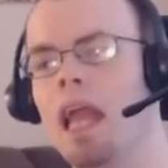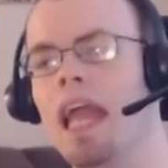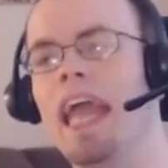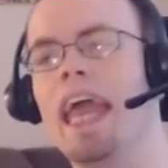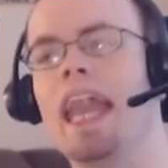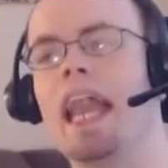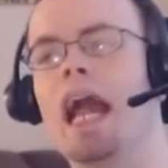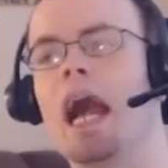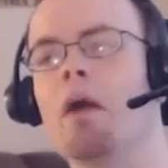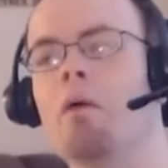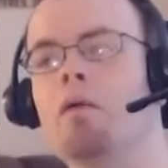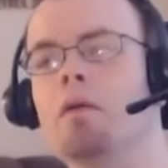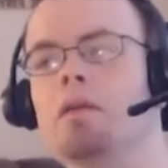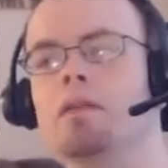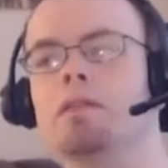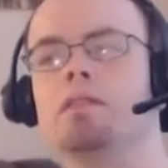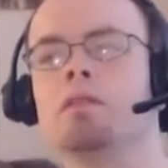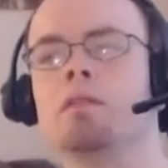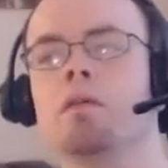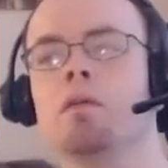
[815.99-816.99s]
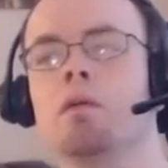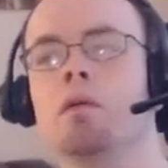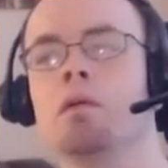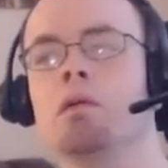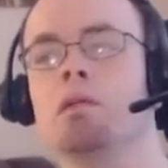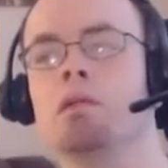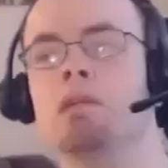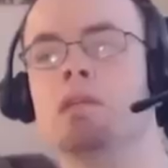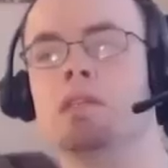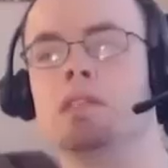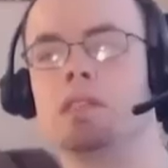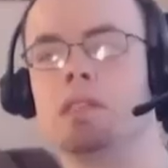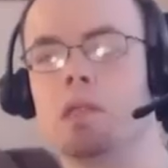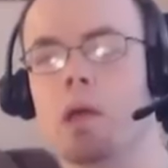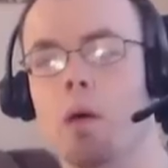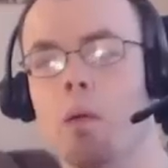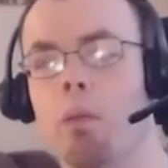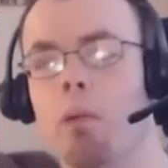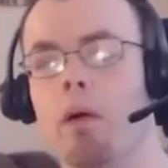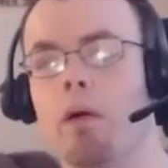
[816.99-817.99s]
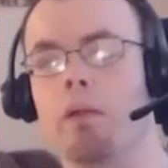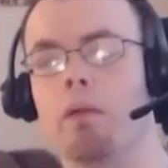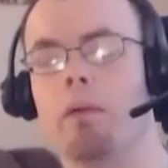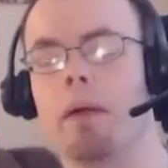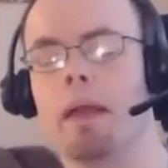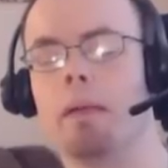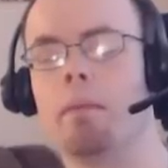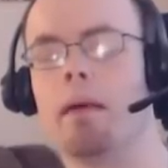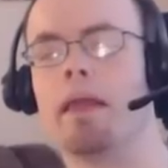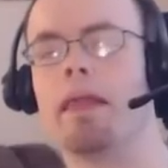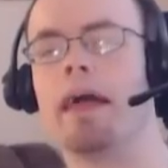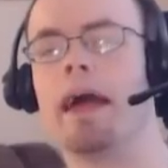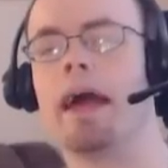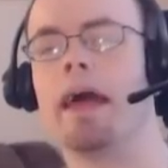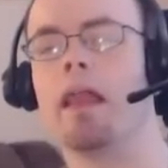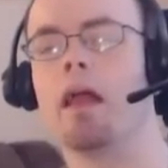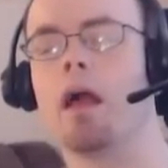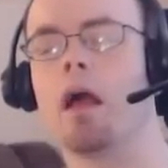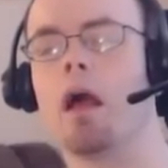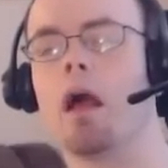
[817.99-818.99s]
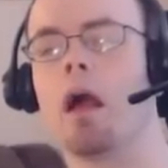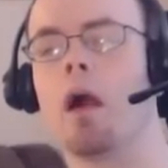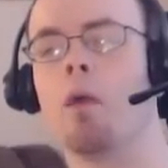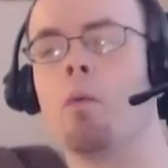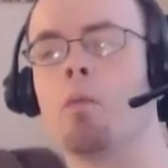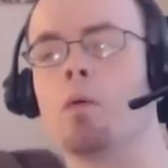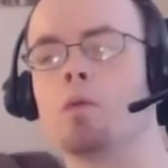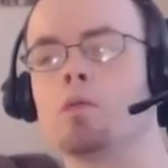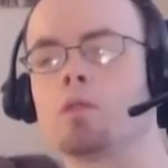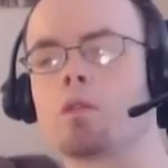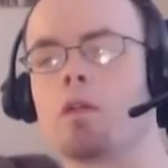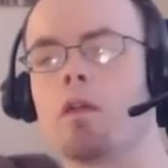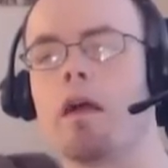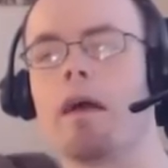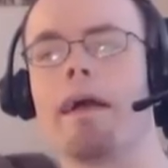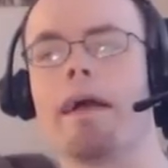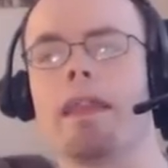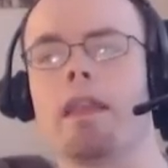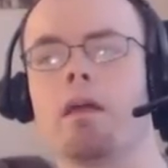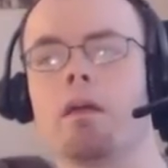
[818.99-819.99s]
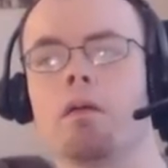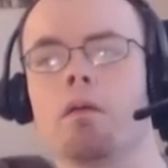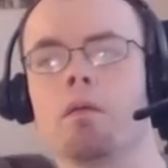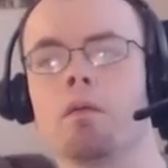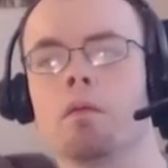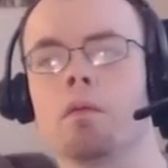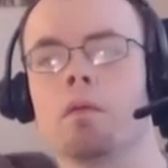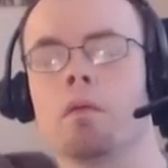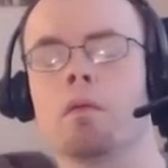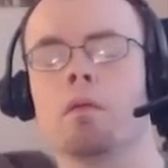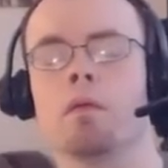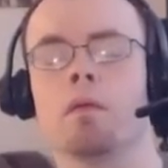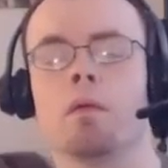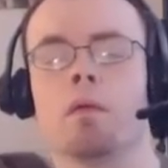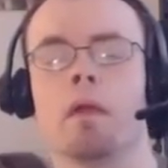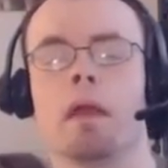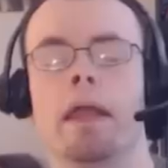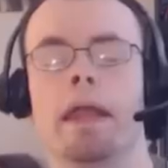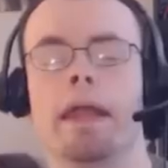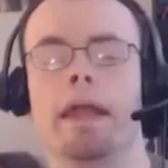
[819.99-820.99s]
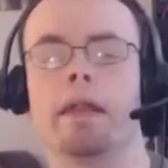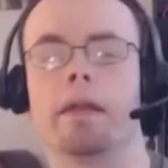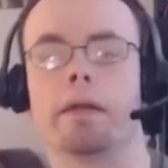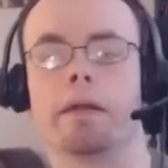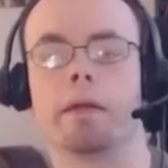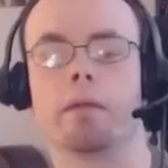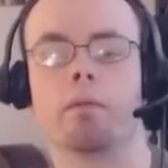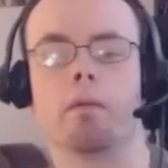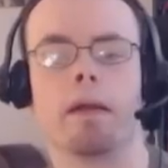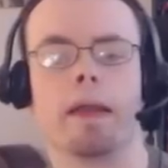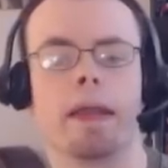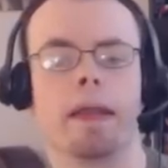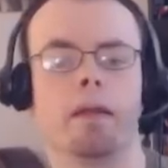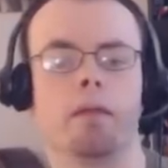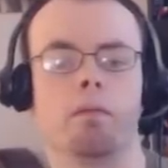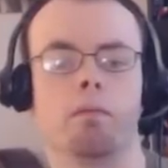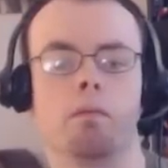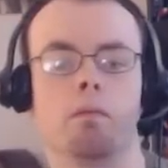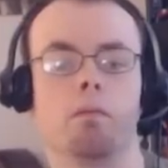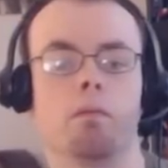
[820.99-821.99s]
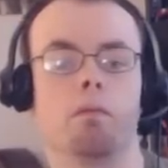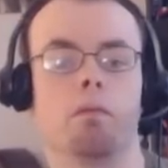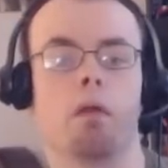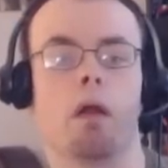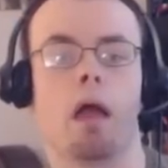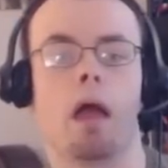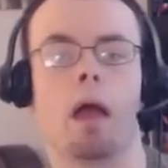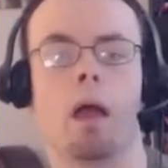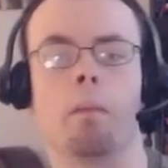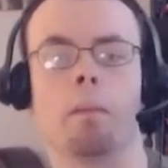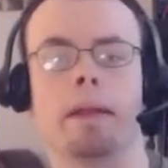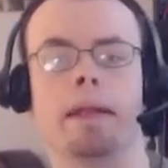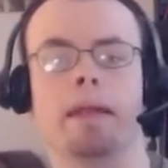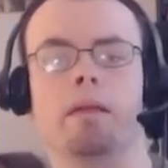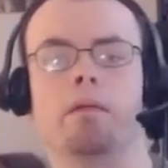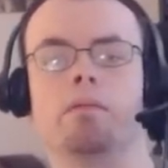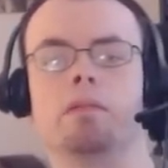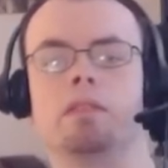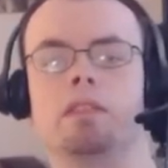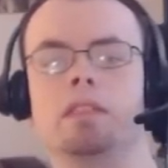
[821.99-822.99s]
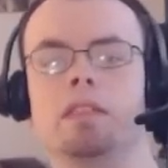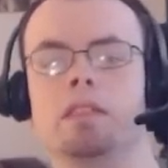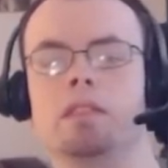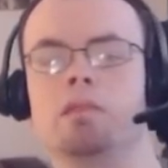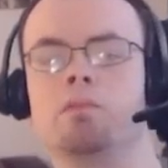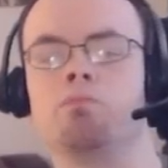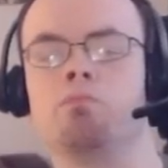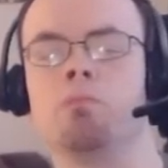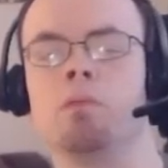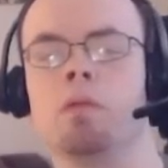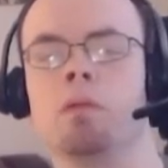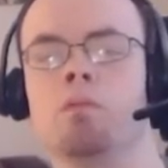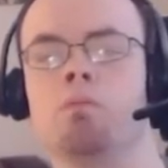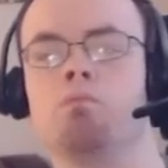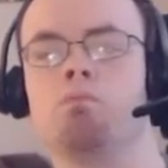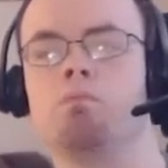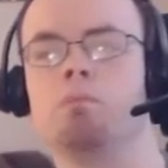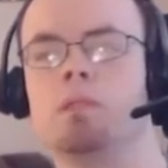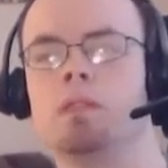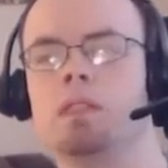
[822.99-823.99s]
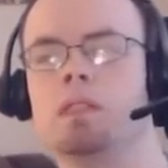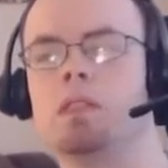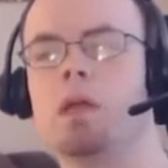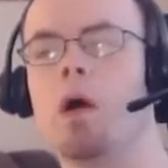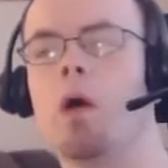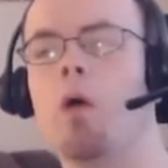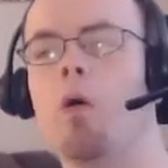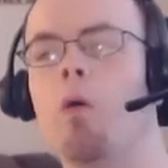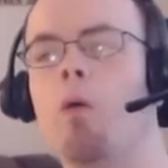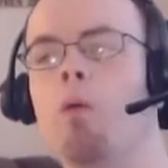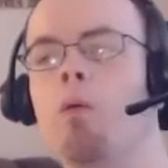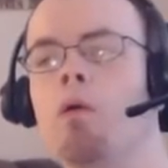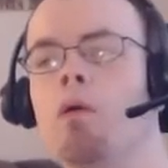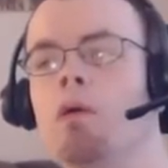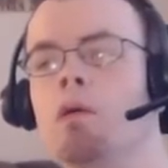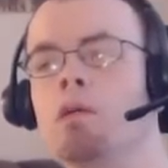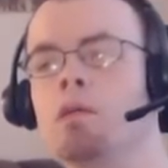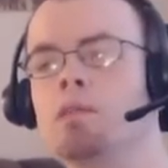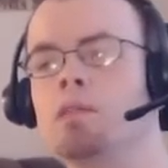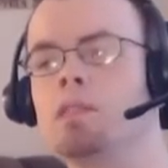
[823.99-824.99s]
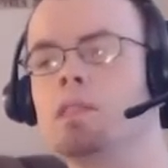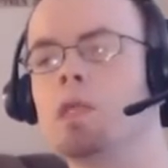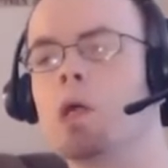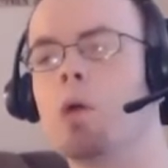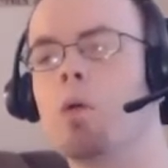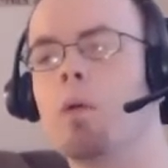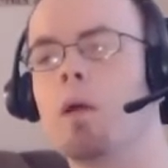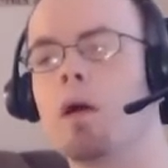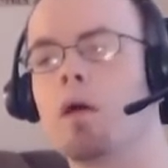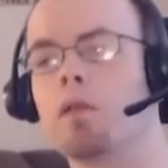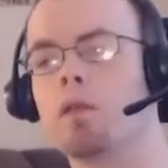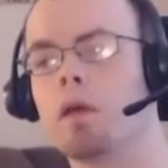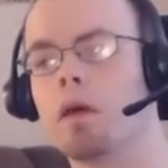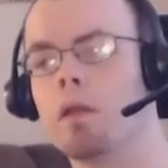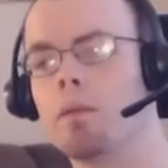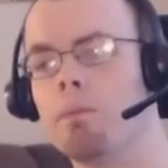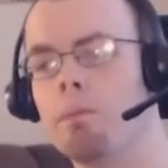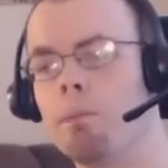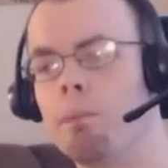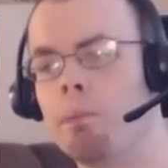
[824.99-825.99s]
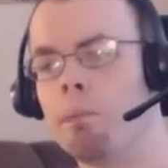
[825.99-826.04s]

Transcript: And I was so blown away by that, I almost cried. In a good way. I mean, it was just so, so well done.